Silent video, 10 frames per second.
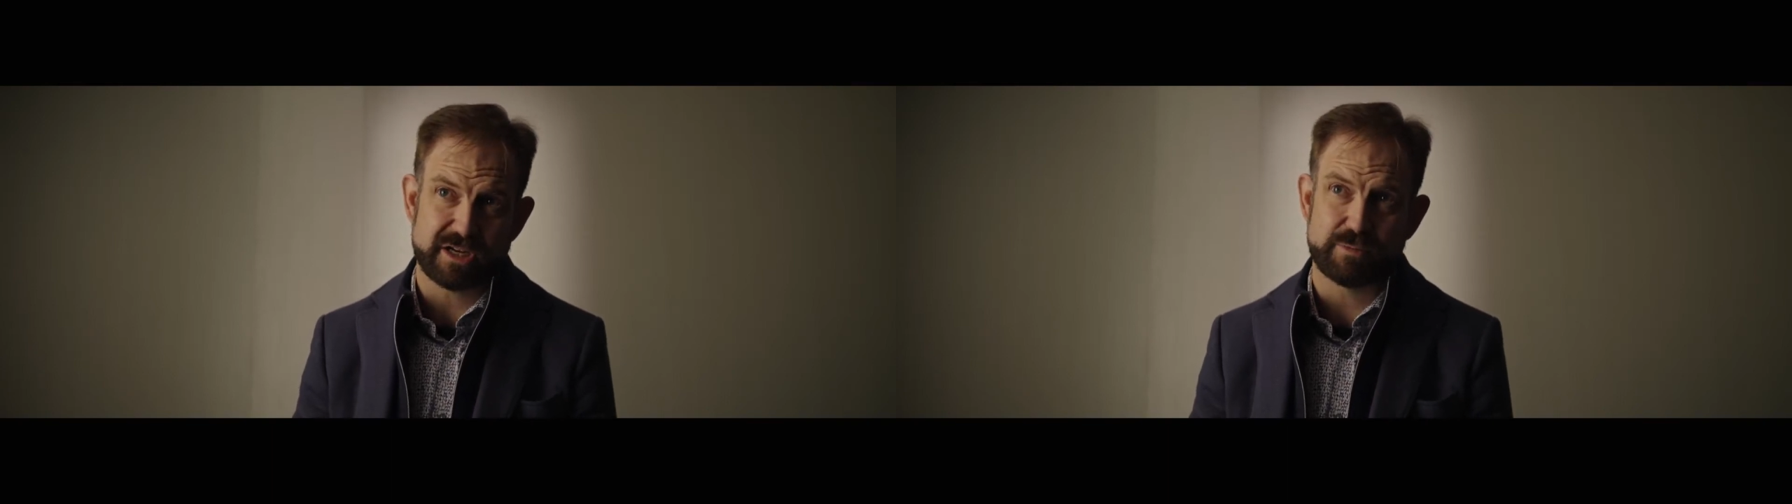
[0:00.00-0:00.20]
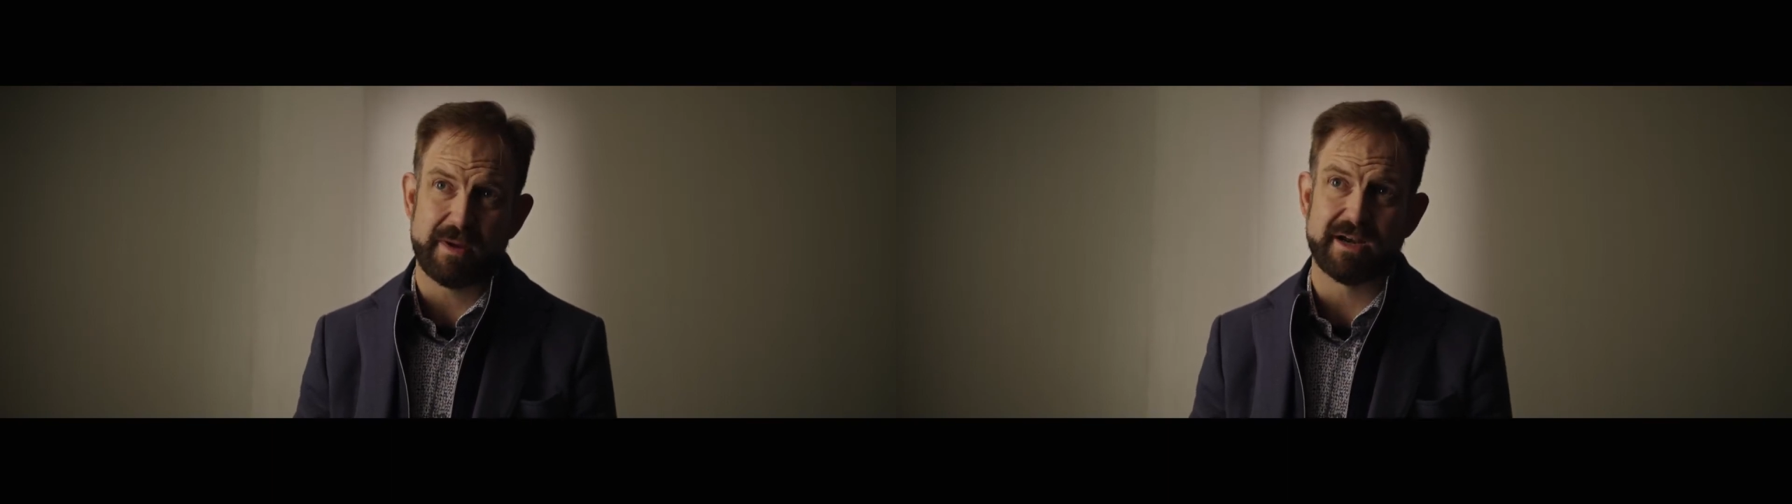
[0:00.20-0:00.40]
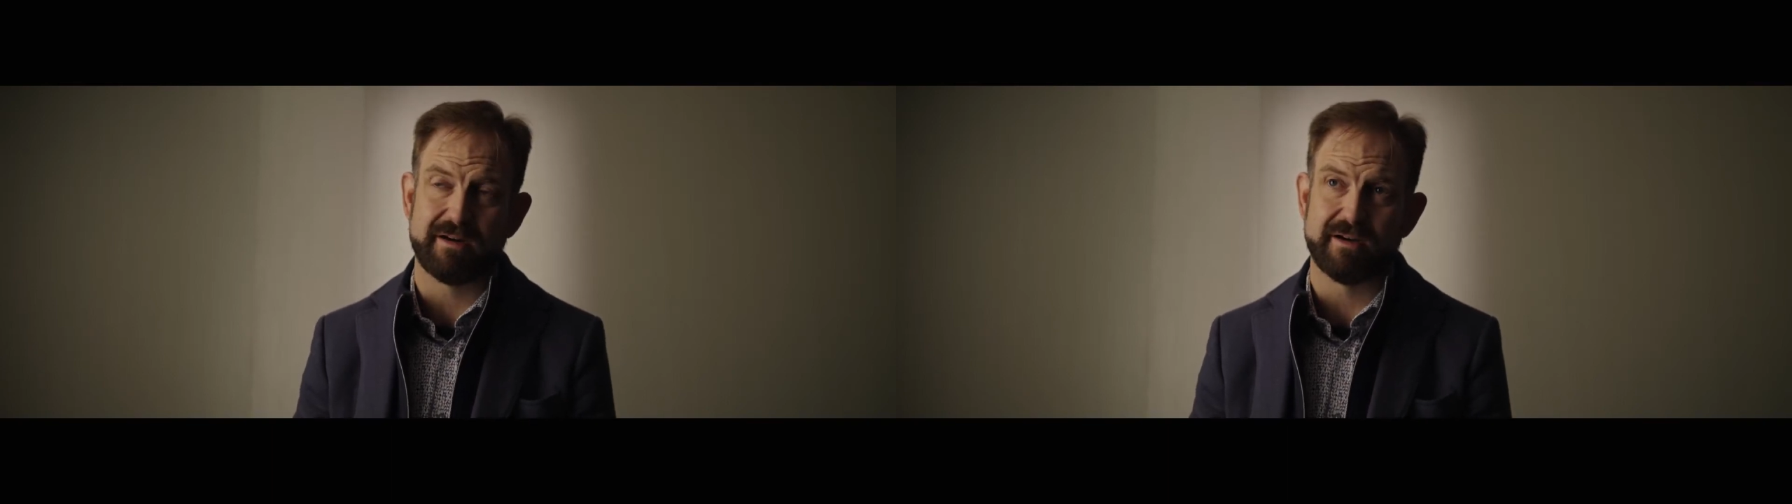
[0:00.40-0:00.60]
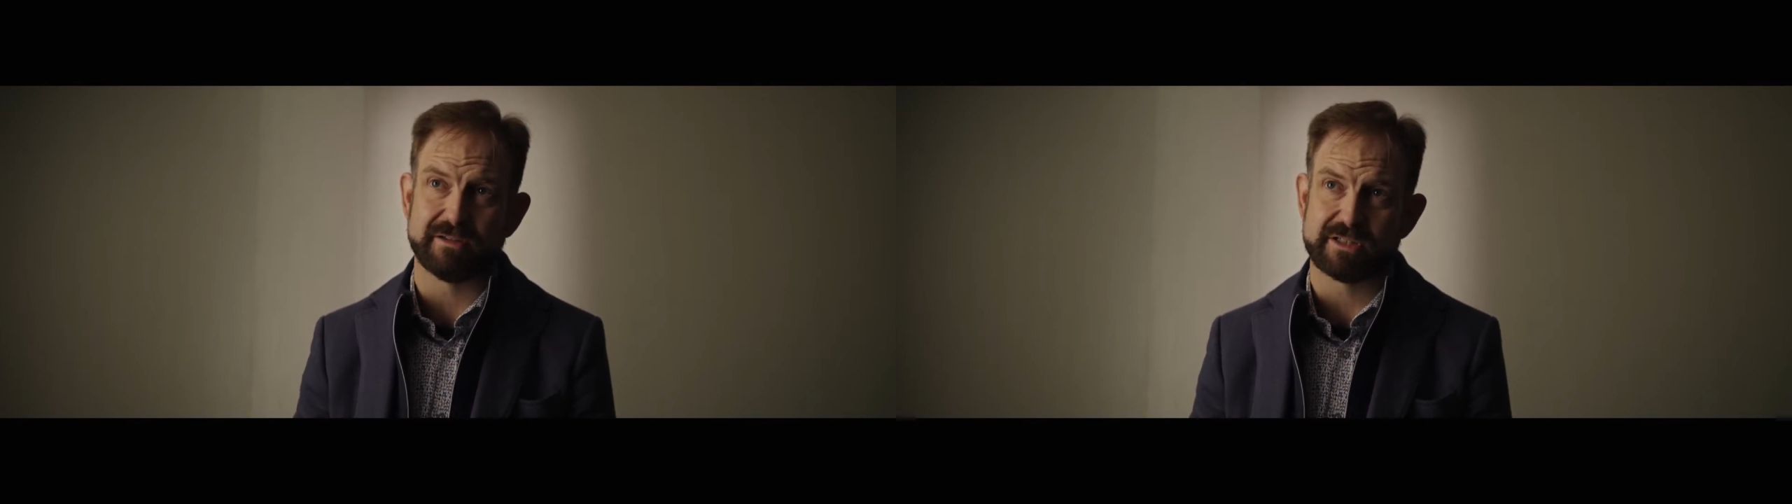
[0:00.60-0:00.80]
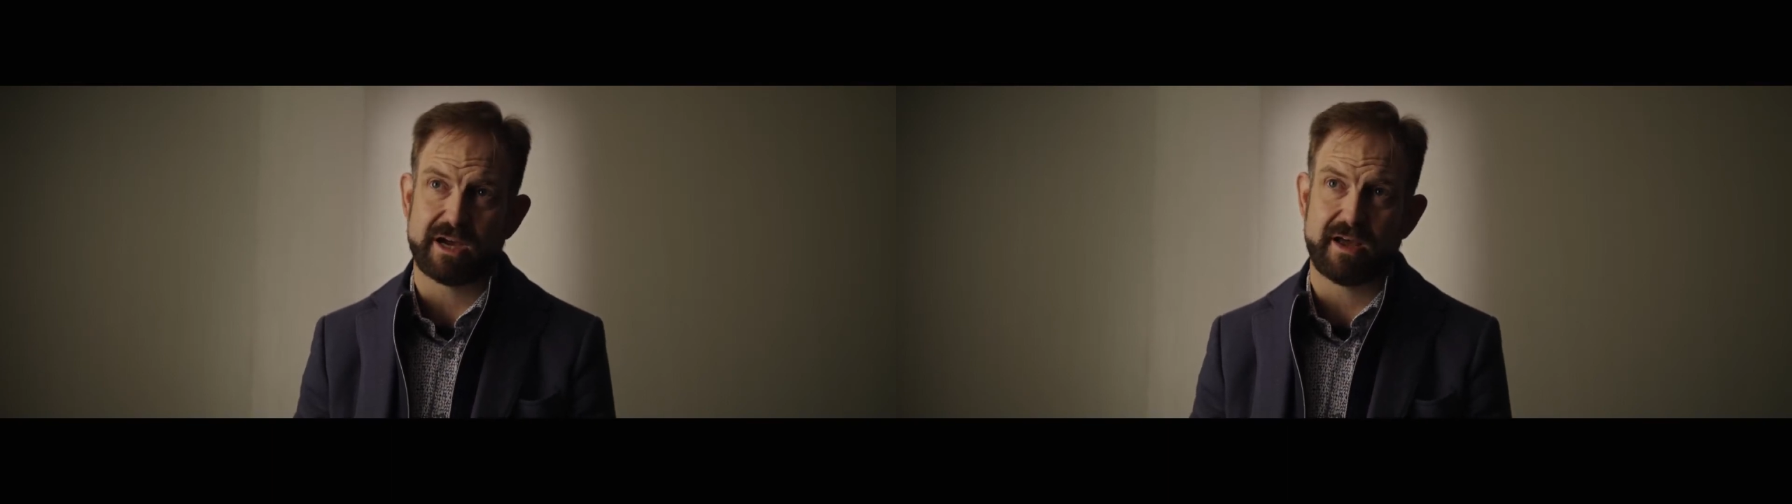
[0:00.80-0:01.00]
spend a
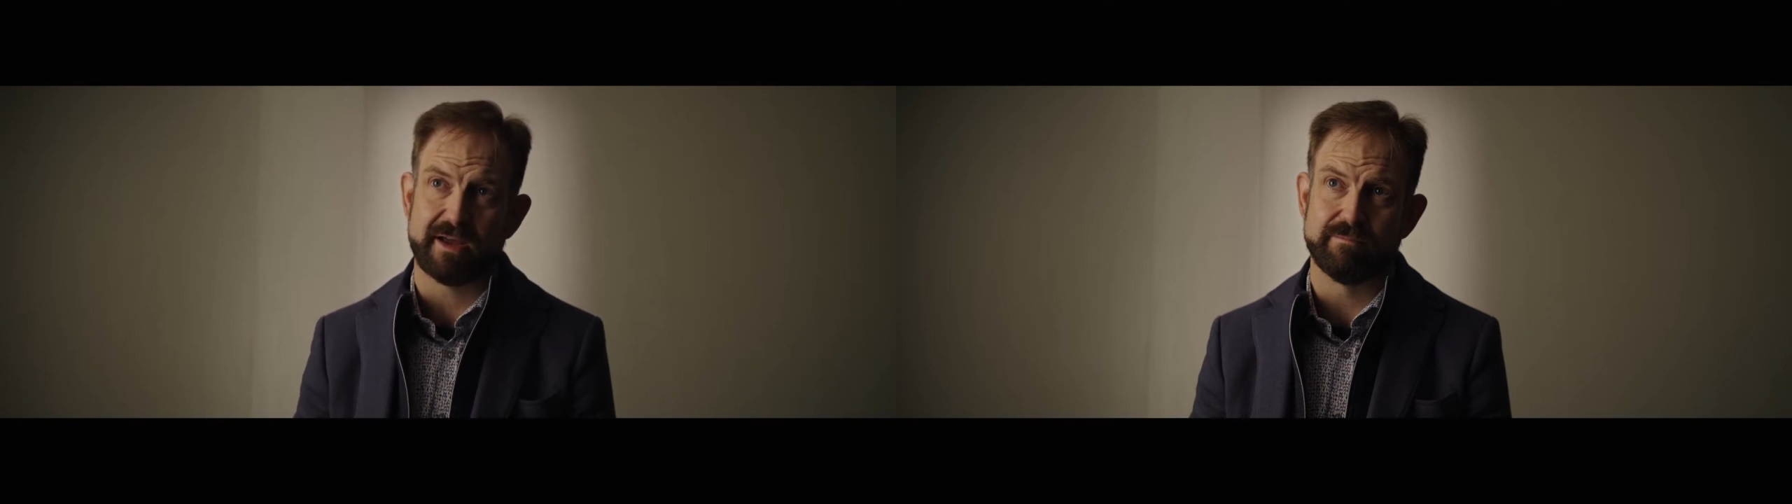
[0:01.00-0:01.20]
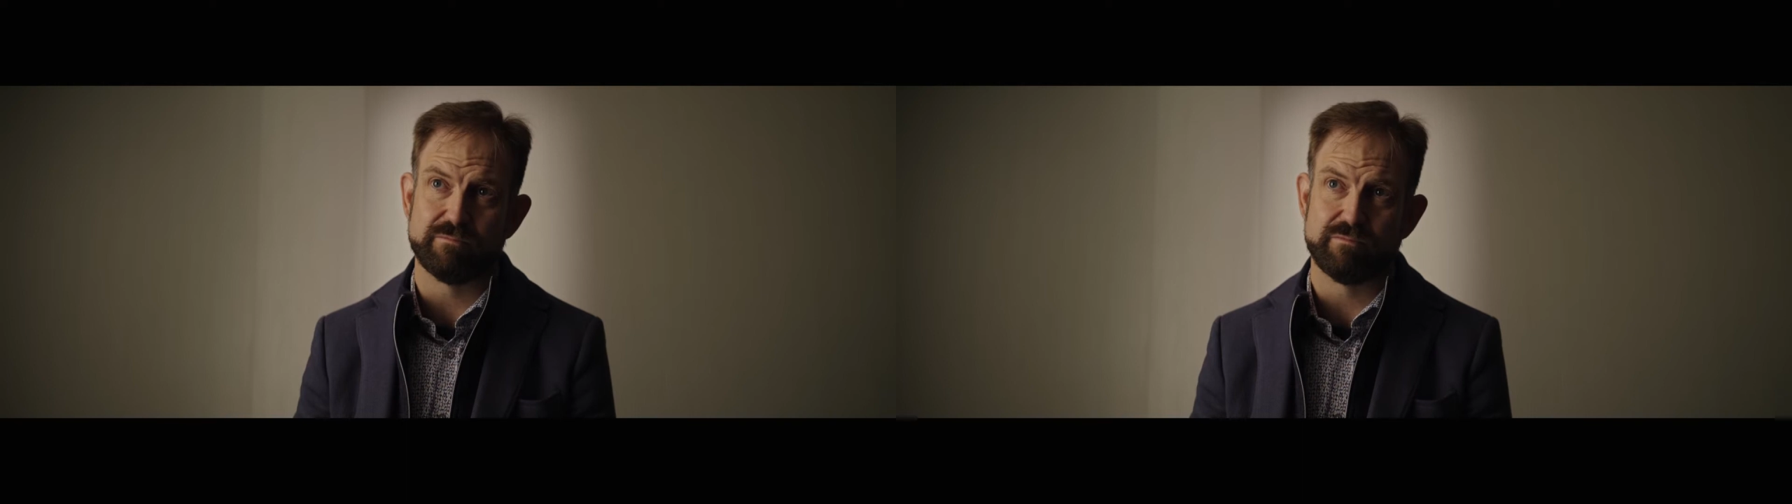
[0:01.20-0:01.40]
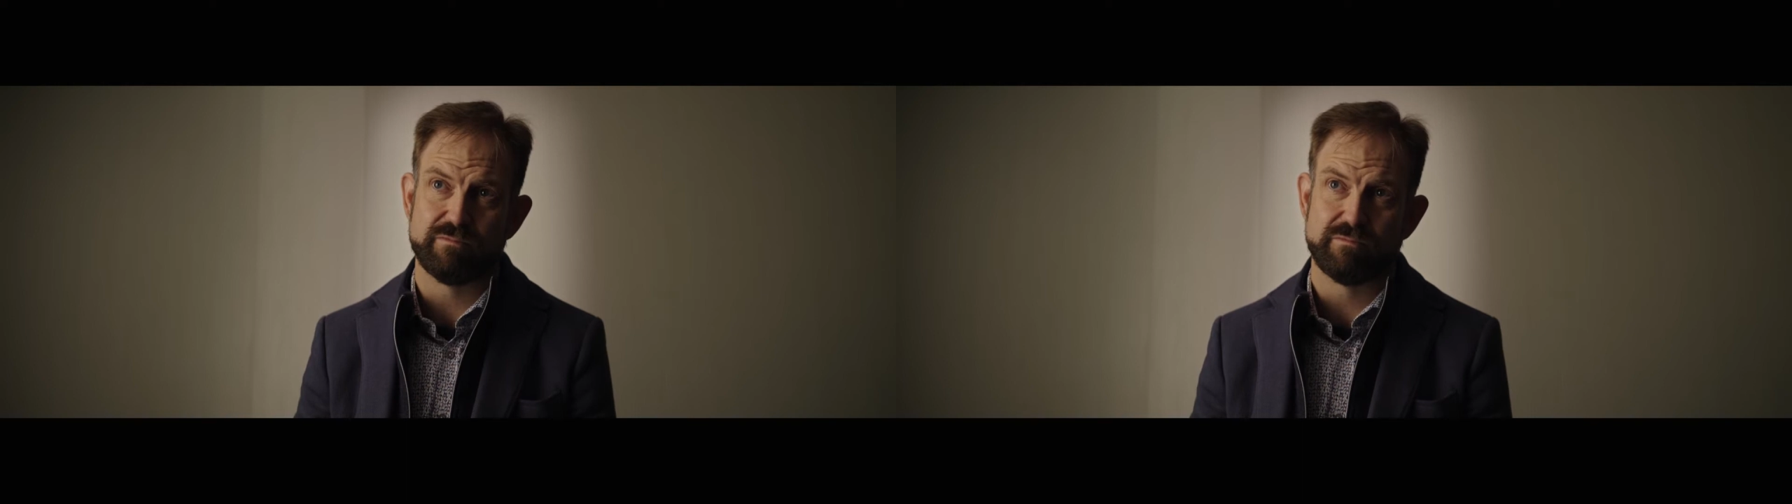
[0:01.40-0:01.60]
little time